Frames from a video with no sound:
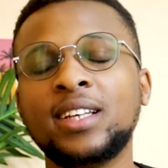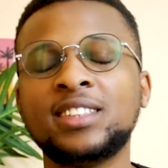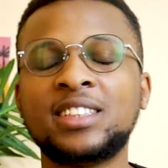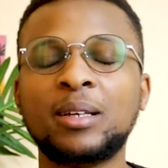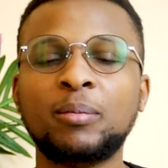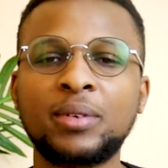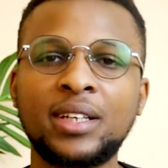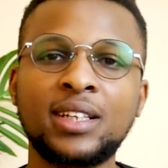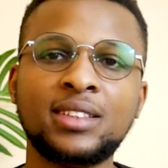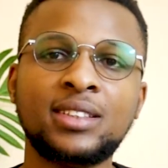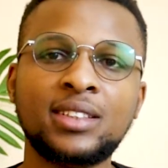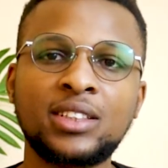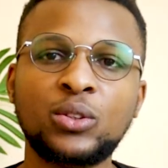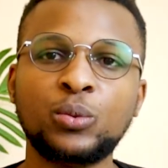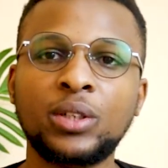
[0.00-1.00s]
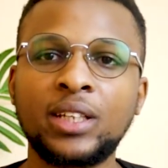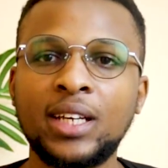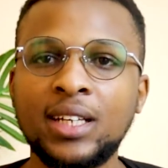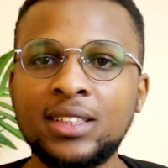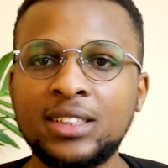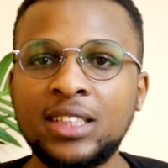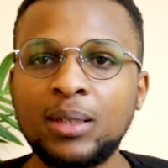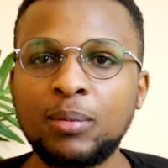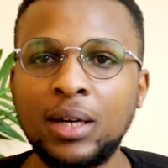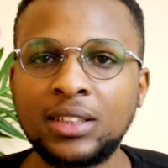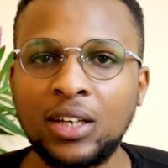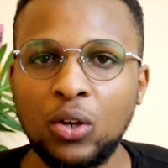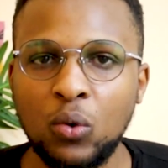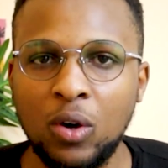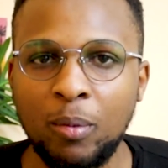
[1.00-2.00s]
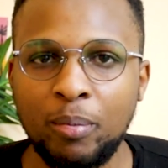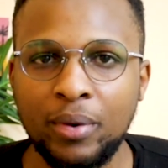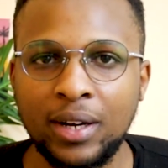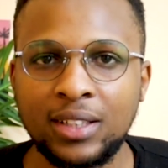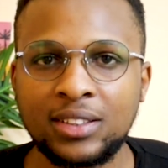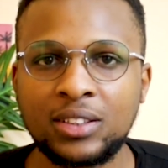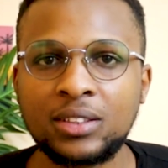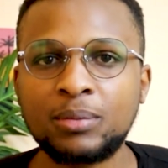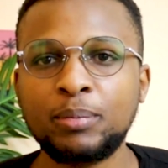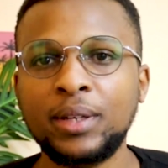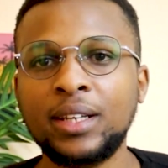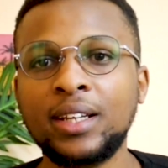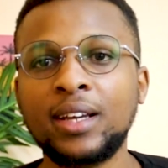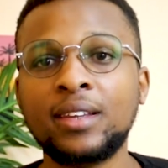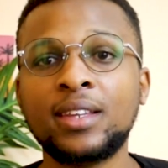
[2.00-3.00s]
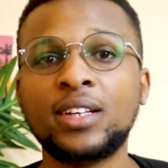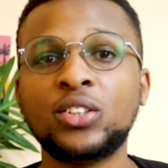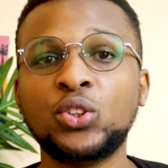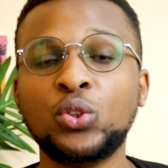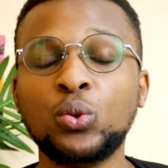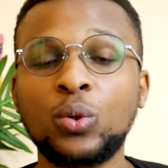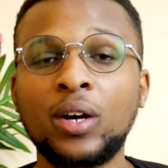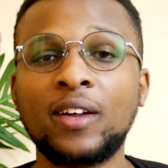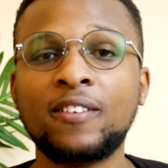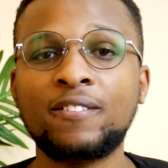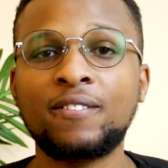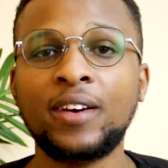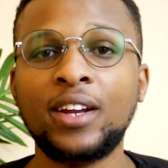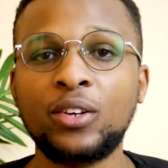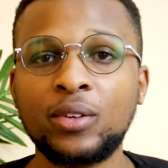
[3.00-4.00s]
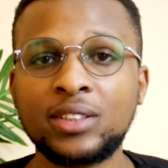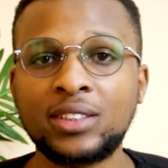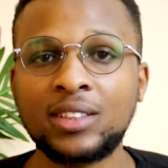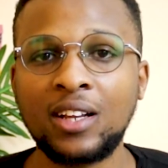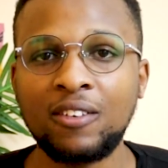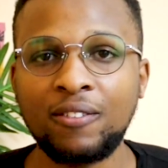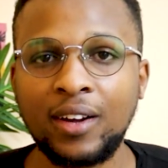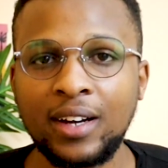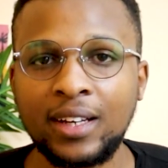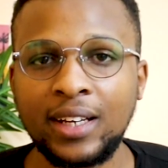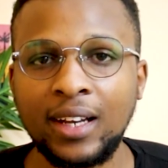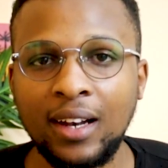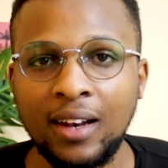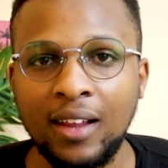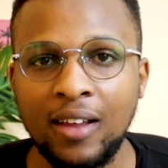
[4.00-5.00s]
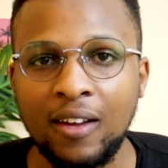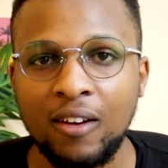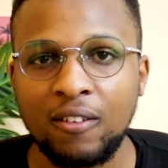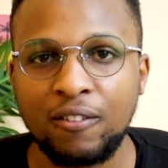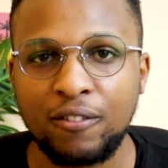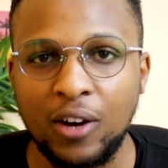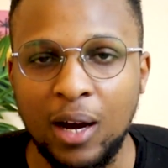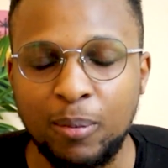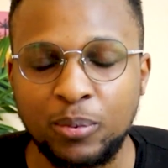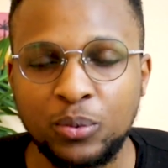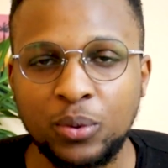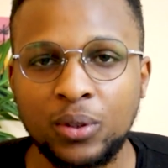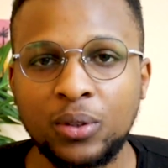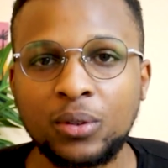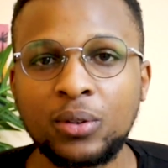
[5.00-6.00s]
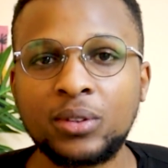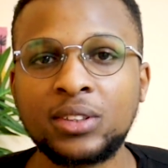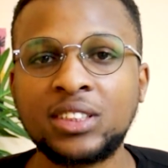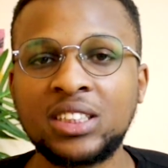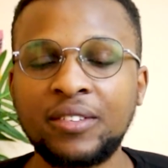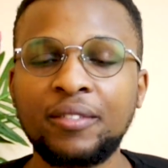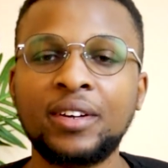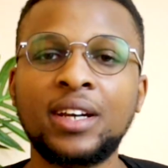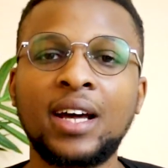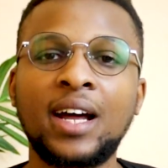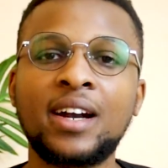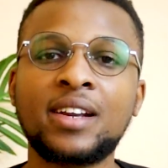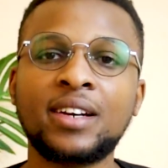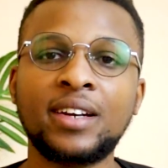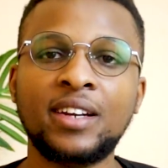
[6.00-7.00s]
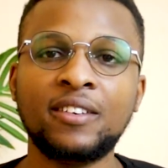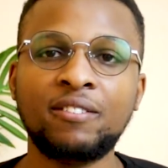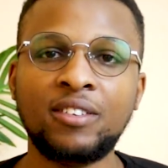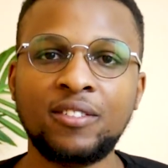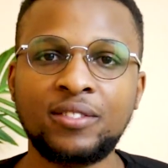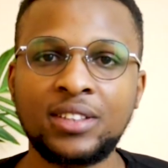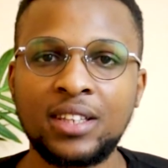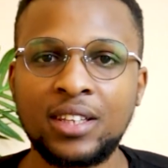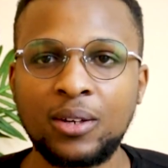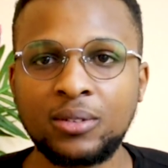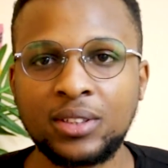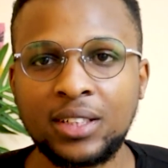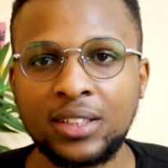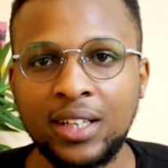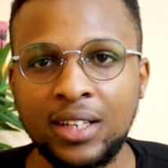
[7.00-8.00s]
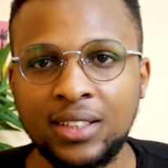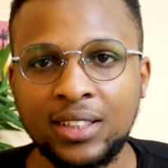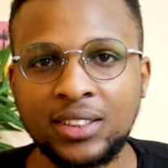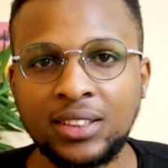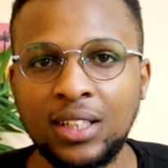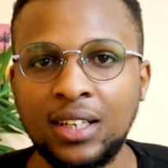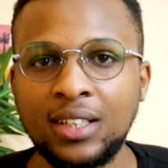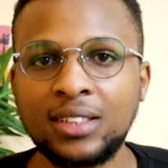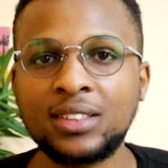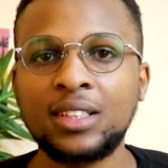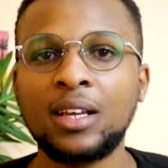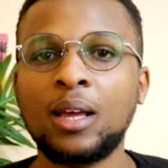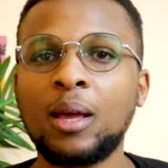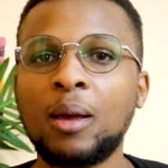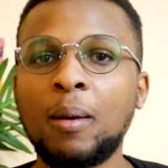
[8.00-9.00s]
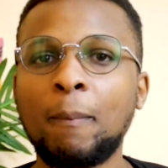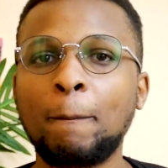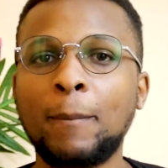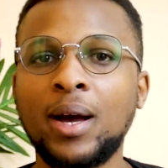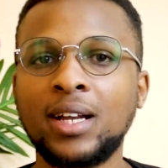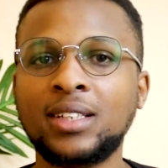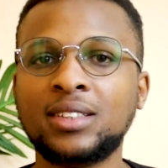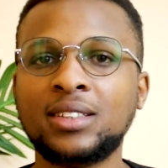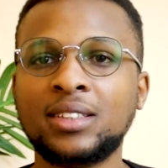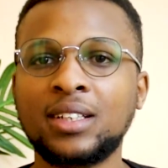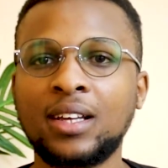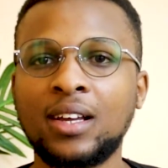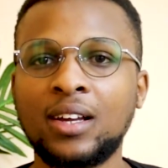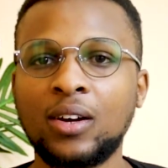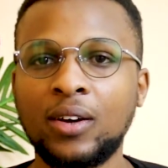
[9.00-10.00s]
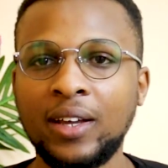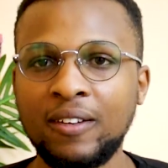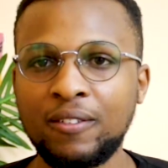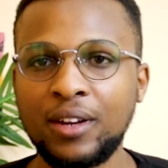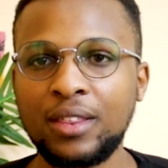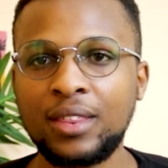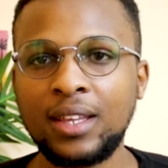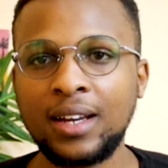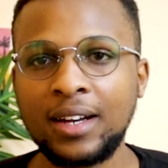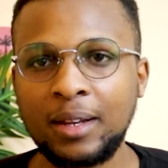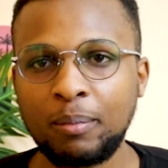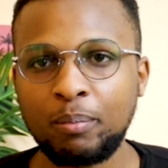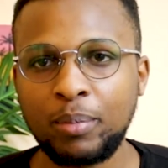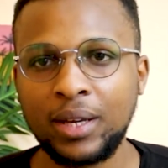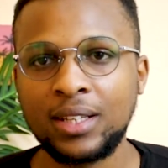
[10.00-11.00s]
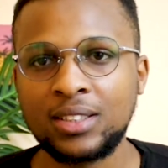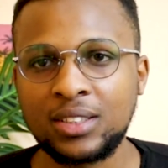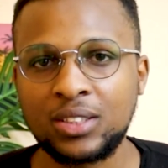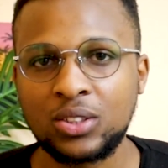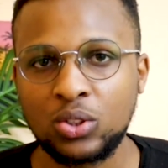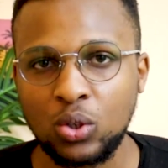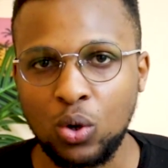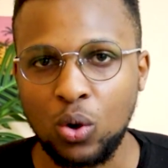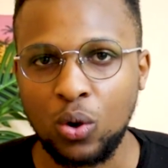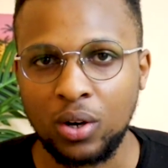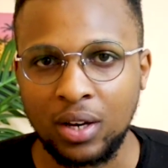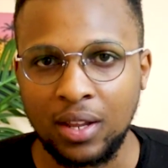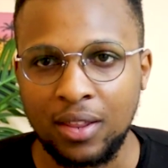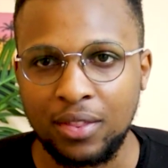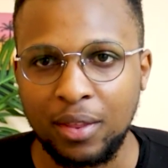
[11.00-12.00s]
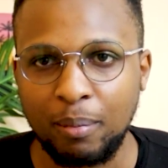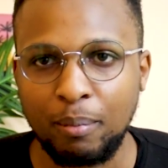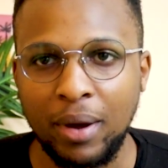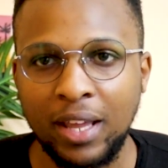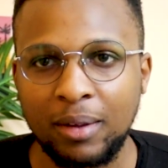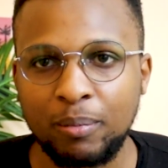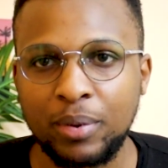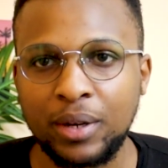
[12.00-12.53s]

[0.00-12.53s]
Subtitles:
Some cases we get them at a lower price, meaning that you can find yourself a deal up to 750,000 Kenya shillings, but everything depends on the buying